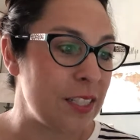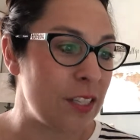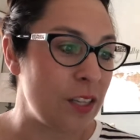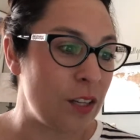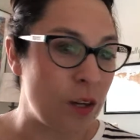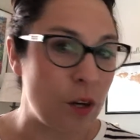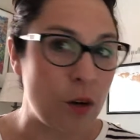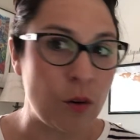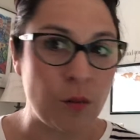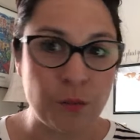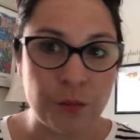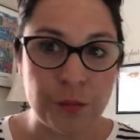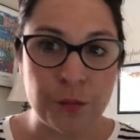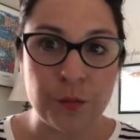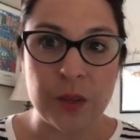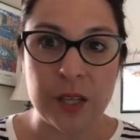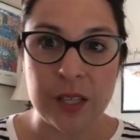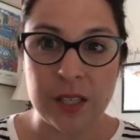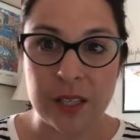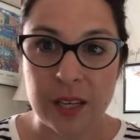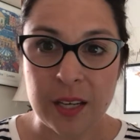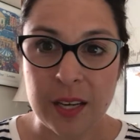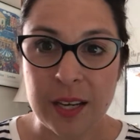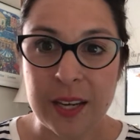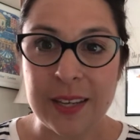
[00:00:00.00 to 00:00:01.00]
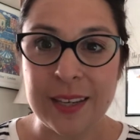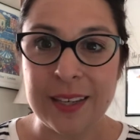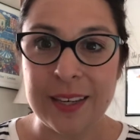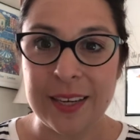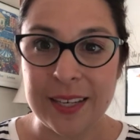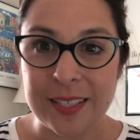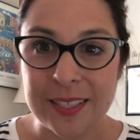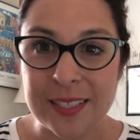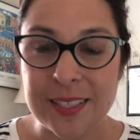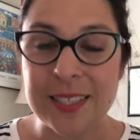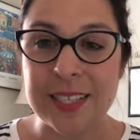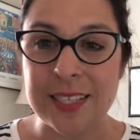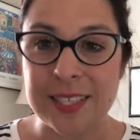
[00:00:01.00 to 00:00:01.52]
You know,
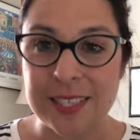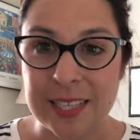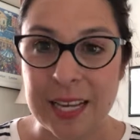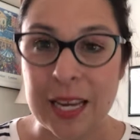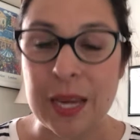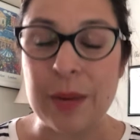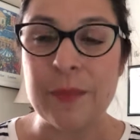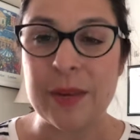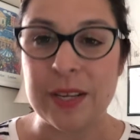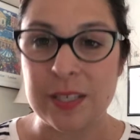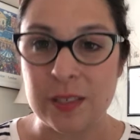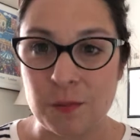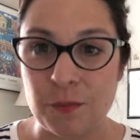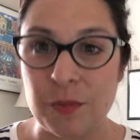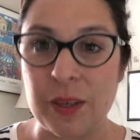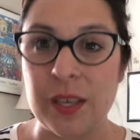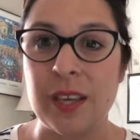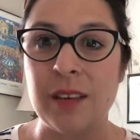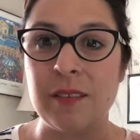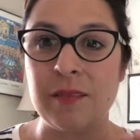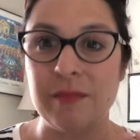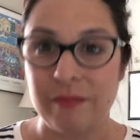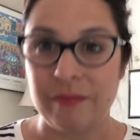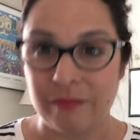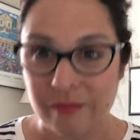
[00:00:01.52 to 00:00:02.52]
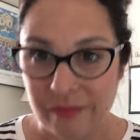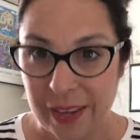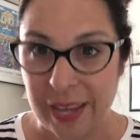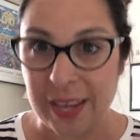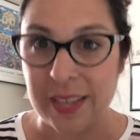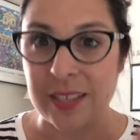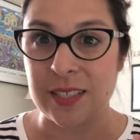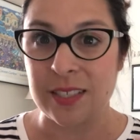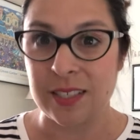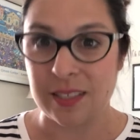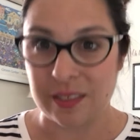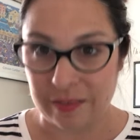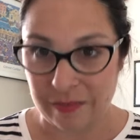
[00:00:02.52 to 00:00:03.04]
it's the same as being
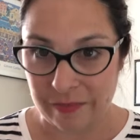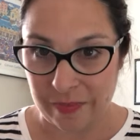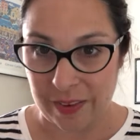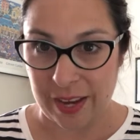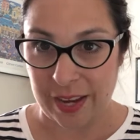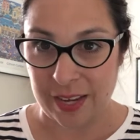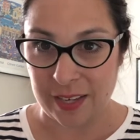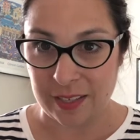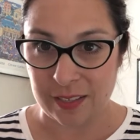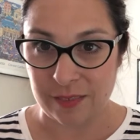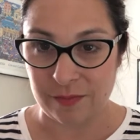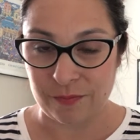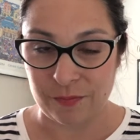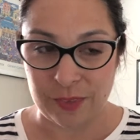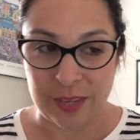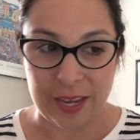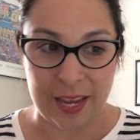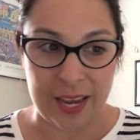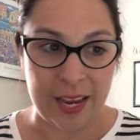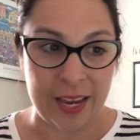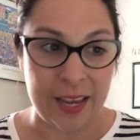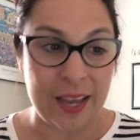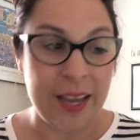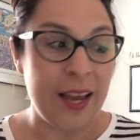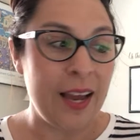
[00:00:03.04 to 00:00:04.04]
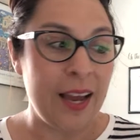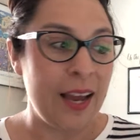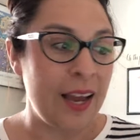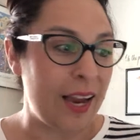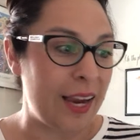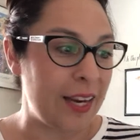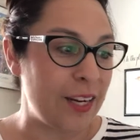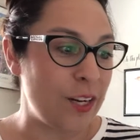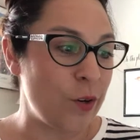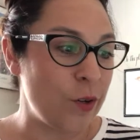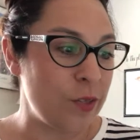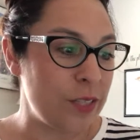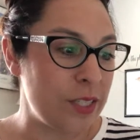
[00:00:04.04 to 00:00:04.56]
face to face, okay?
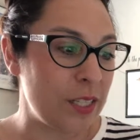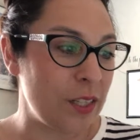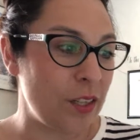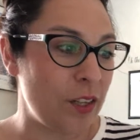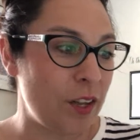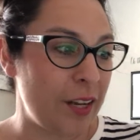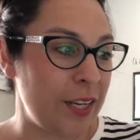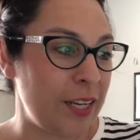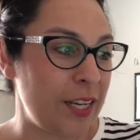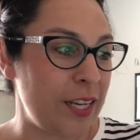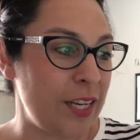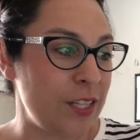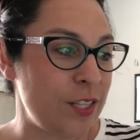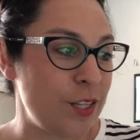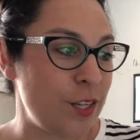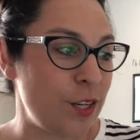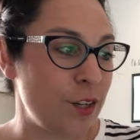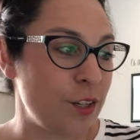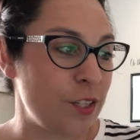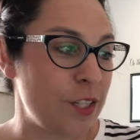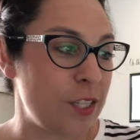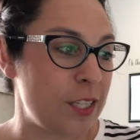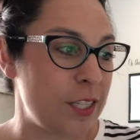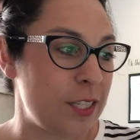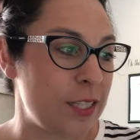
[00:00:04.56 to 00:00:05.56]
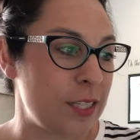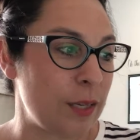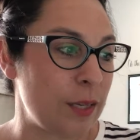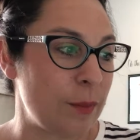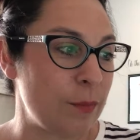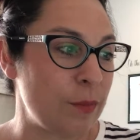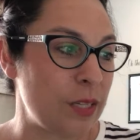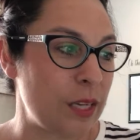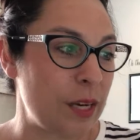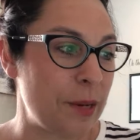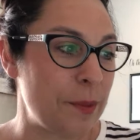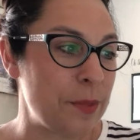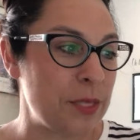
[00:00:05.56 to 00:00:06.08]
I know it's a lot easier to
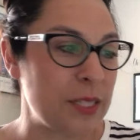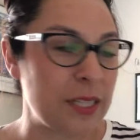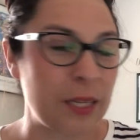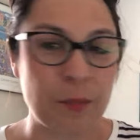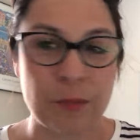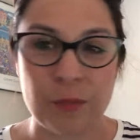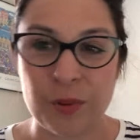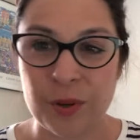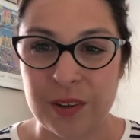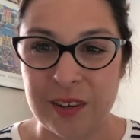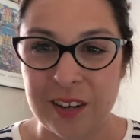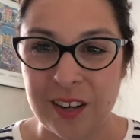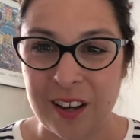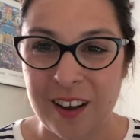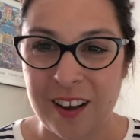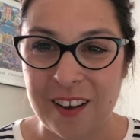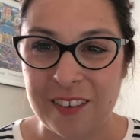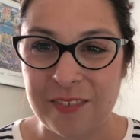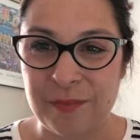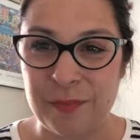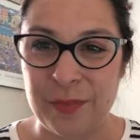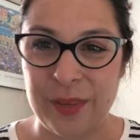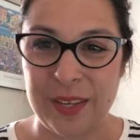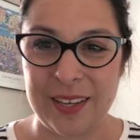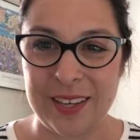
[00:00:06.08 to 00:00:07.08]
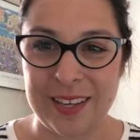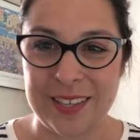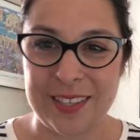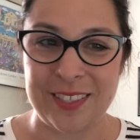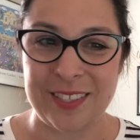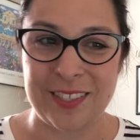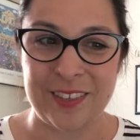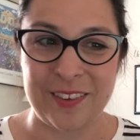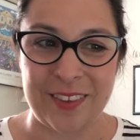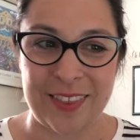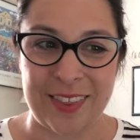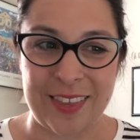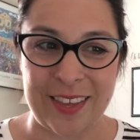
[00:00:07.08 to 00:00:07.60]
sometimes like put it off
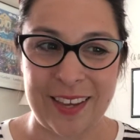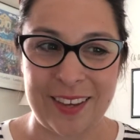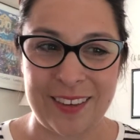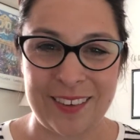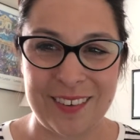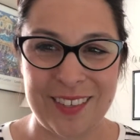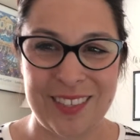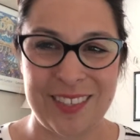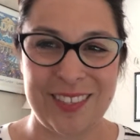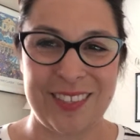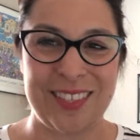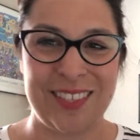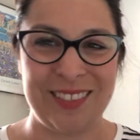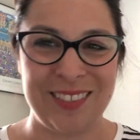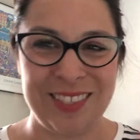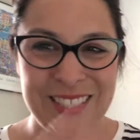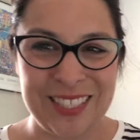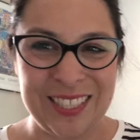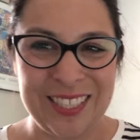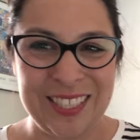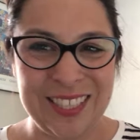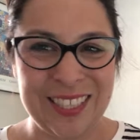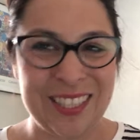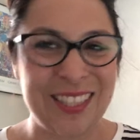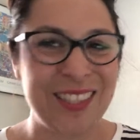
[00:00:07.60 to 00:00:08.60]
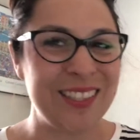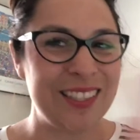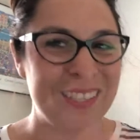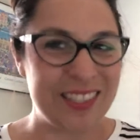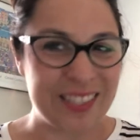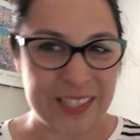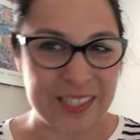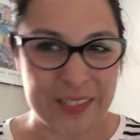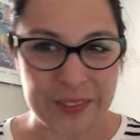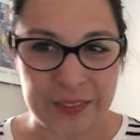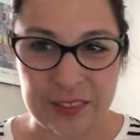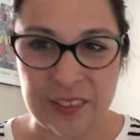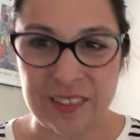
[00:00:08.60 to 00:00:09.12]
because you're thinking, oh, I'll
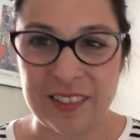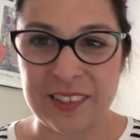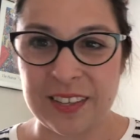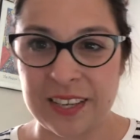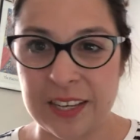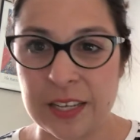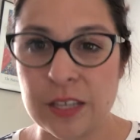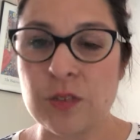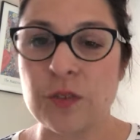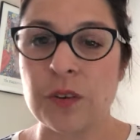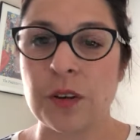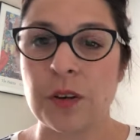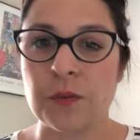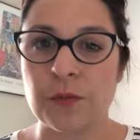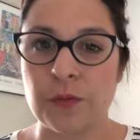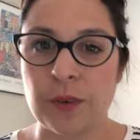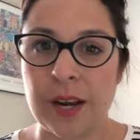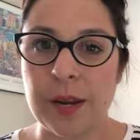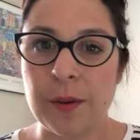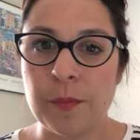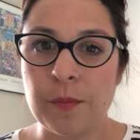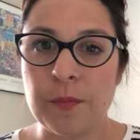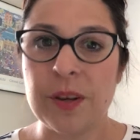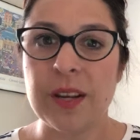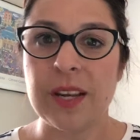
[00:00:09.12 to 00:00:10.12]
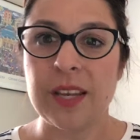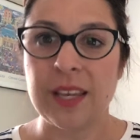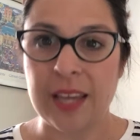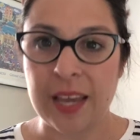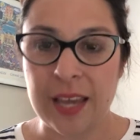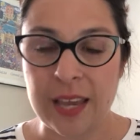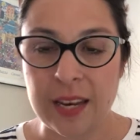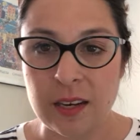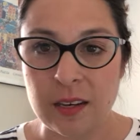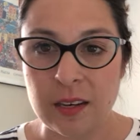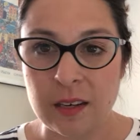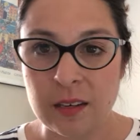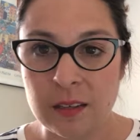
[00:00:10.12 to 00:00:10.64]
get to it, right? But
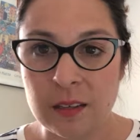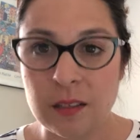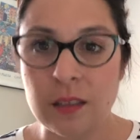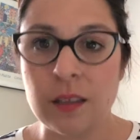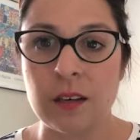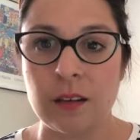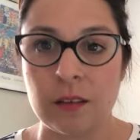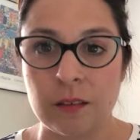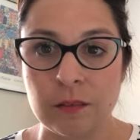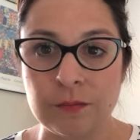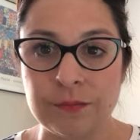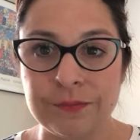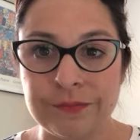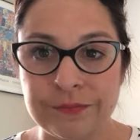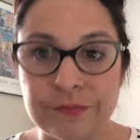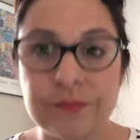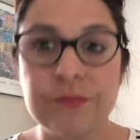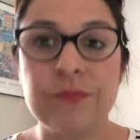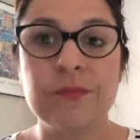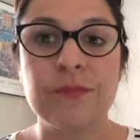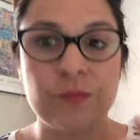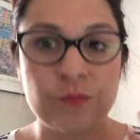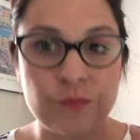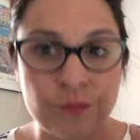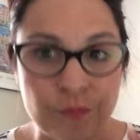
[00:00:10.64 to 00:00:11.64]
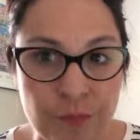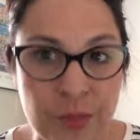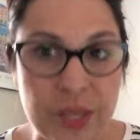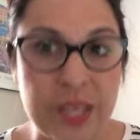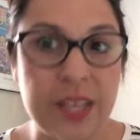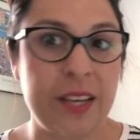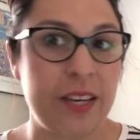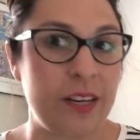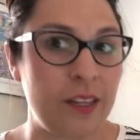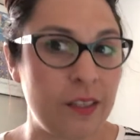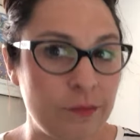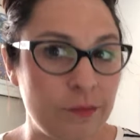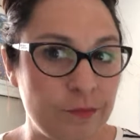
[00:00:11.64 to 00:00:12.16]
again, you know,
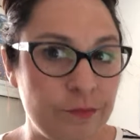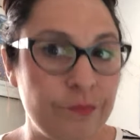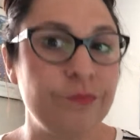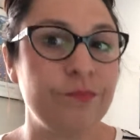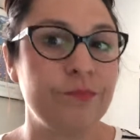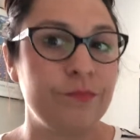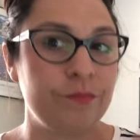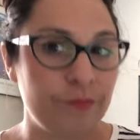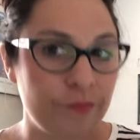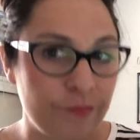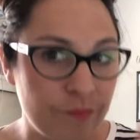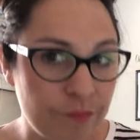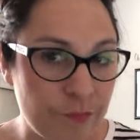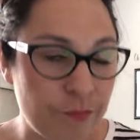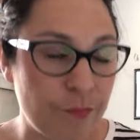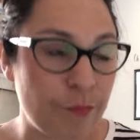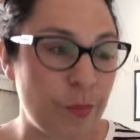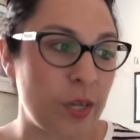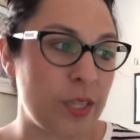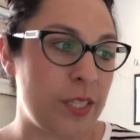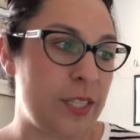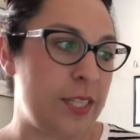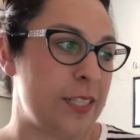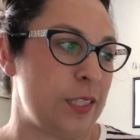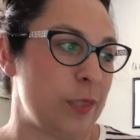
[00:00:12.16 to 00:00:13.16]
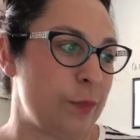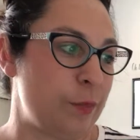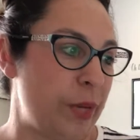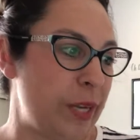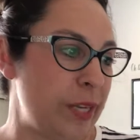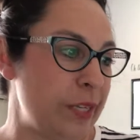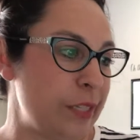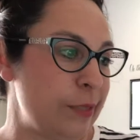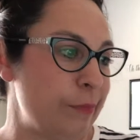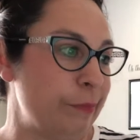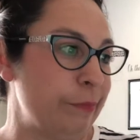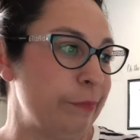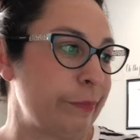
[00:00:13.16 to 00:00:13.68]
be here,
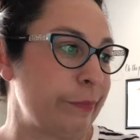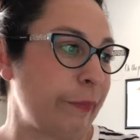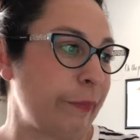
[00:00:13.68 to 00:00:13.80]
participate.